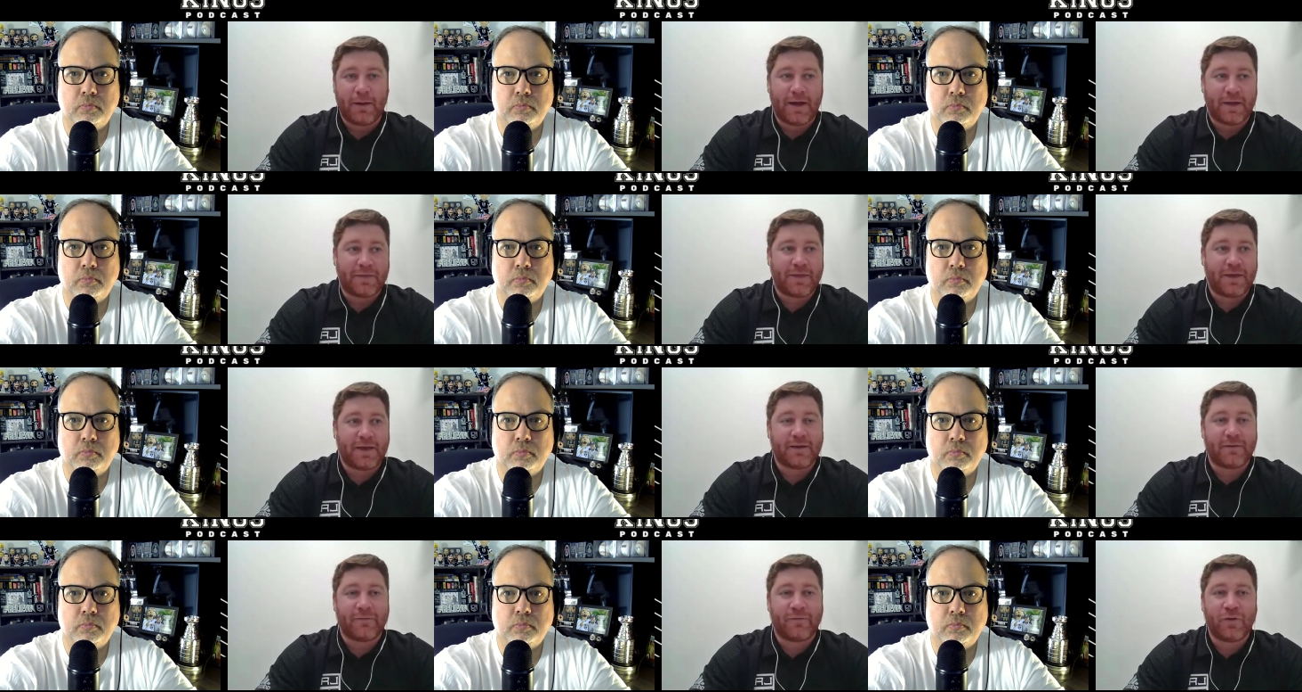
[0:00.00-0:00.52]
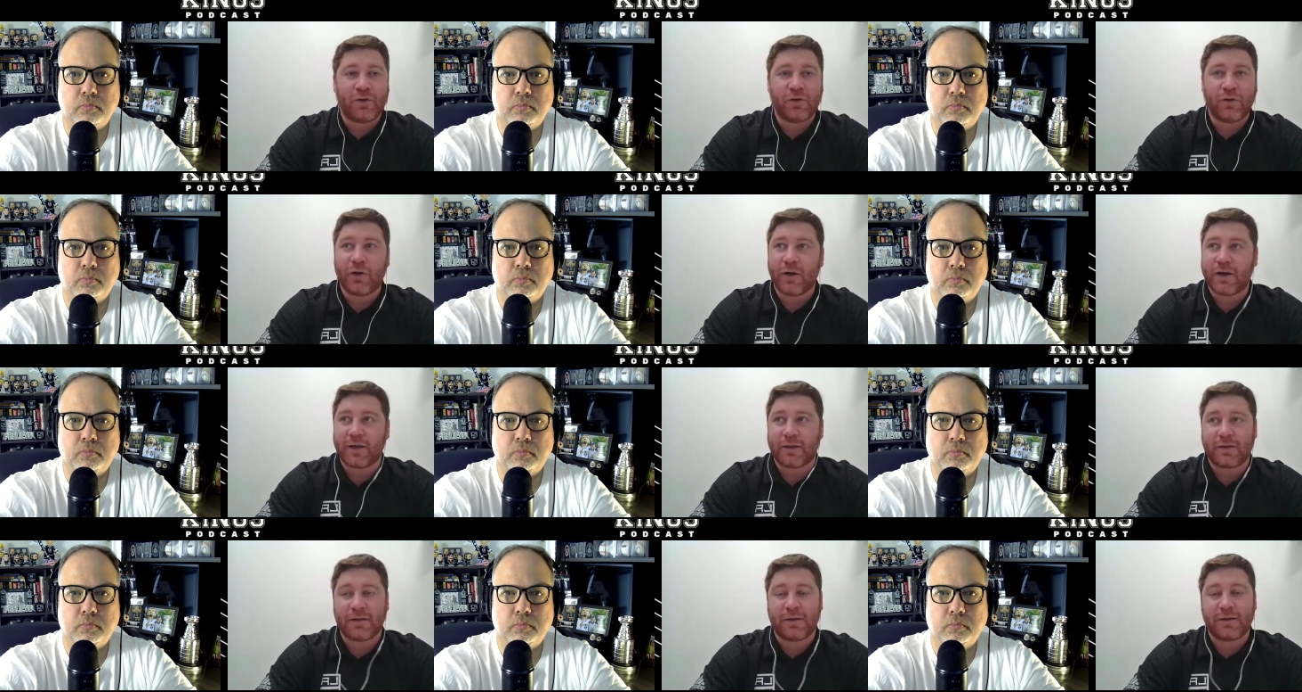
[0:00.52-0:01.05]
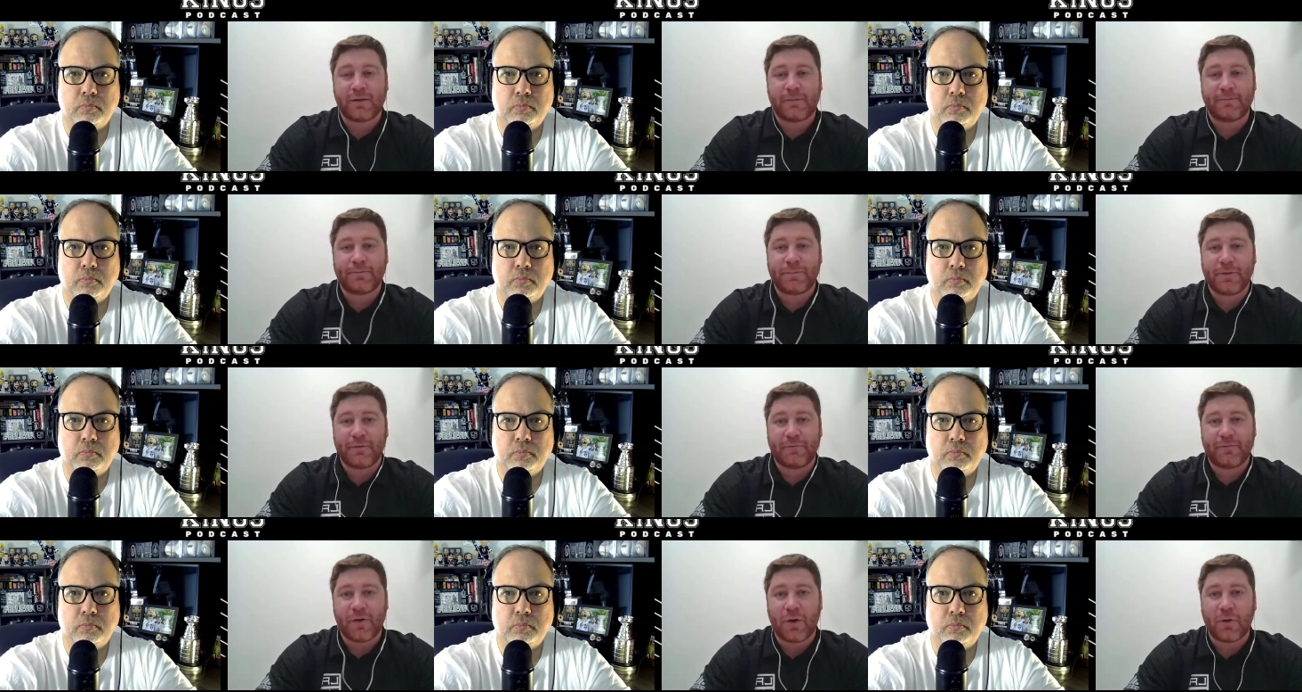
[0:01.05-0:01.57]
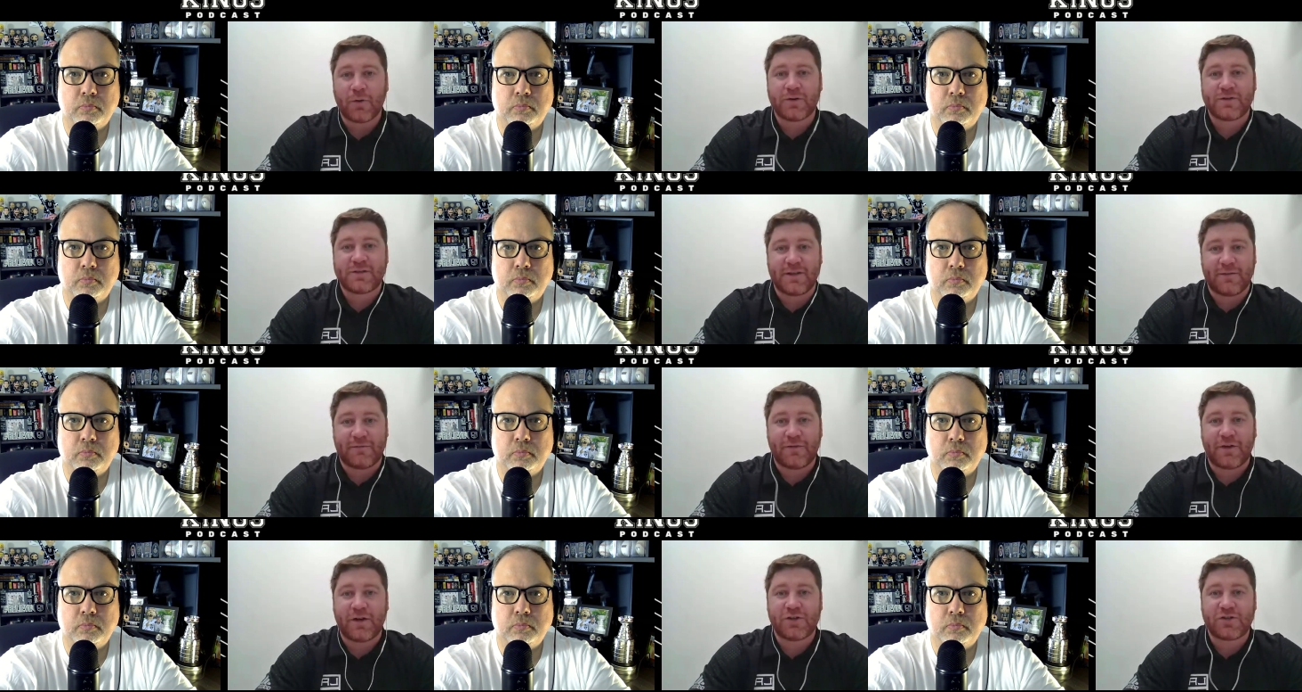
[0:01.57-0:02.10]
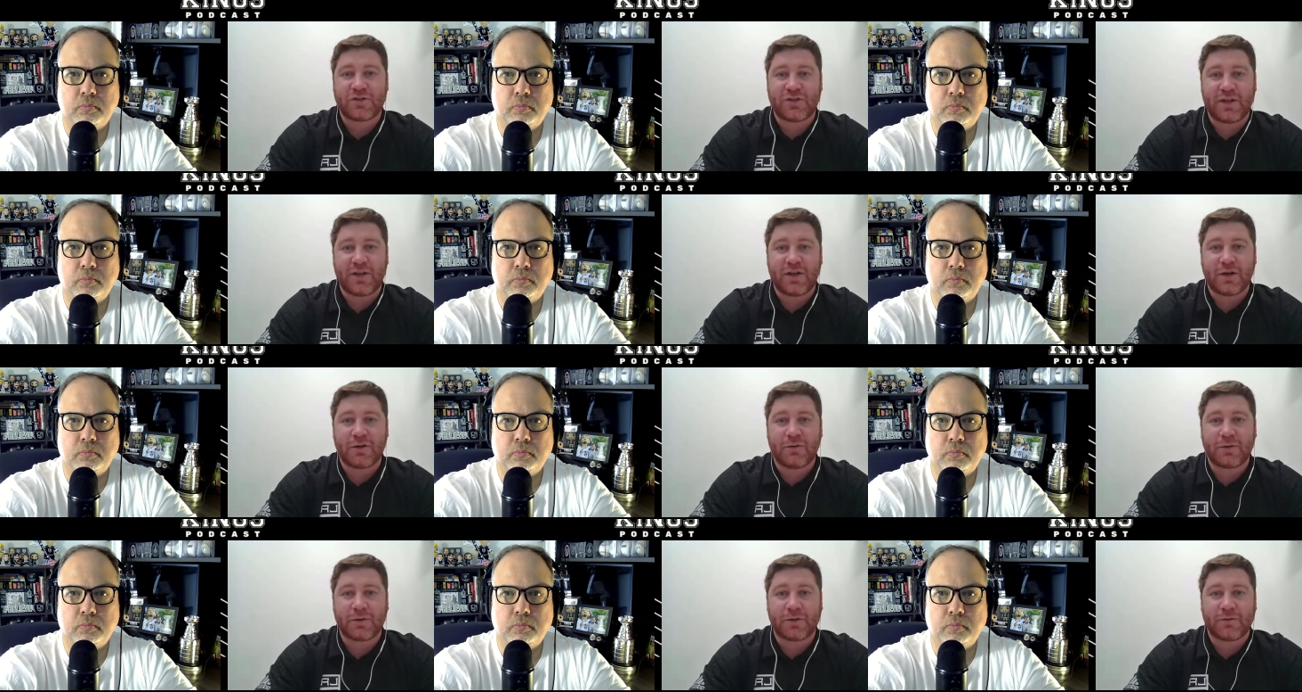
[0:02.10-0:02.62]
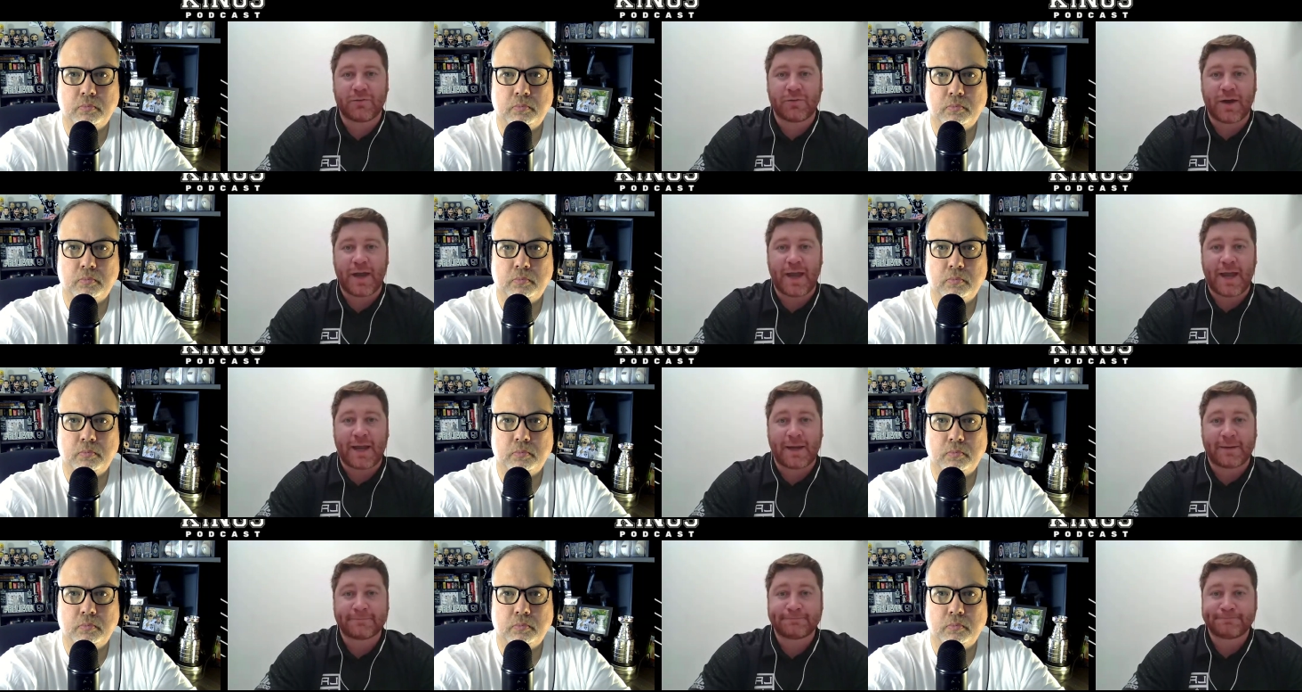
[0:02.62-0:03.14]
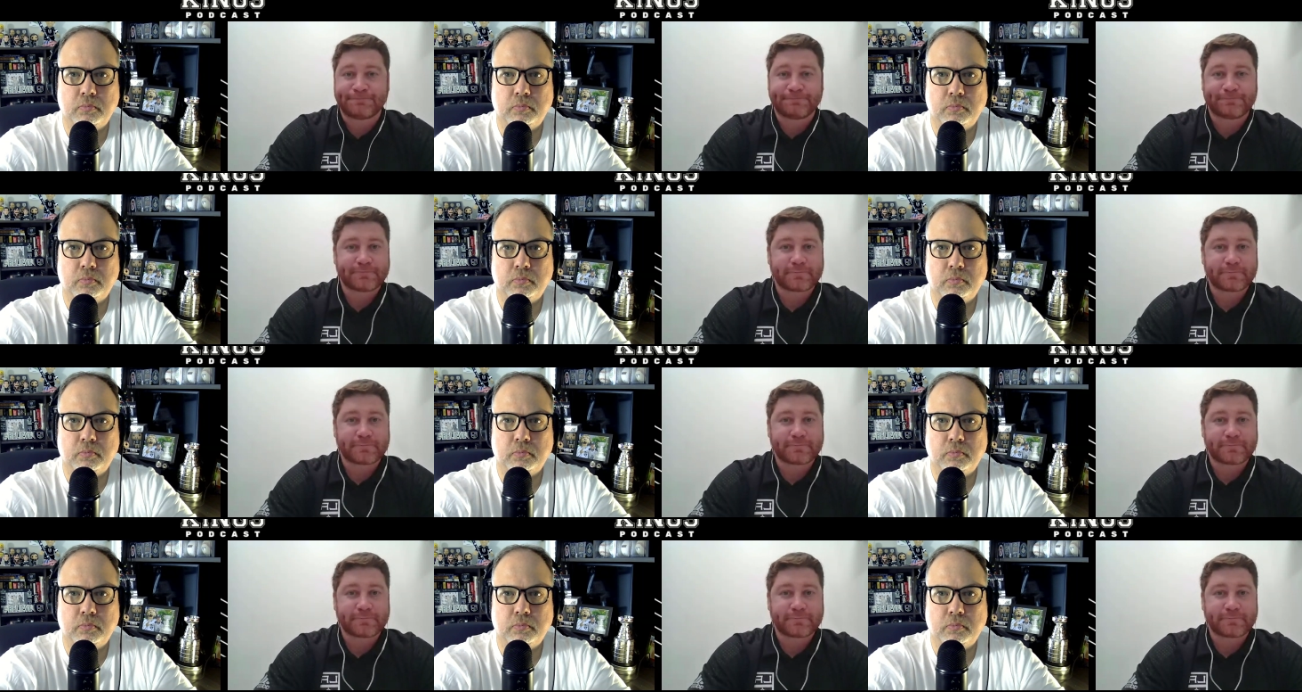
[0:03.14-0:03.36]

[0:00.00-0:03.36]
Speaker 1: I think if you look at the forwards that finished the year with the Reign,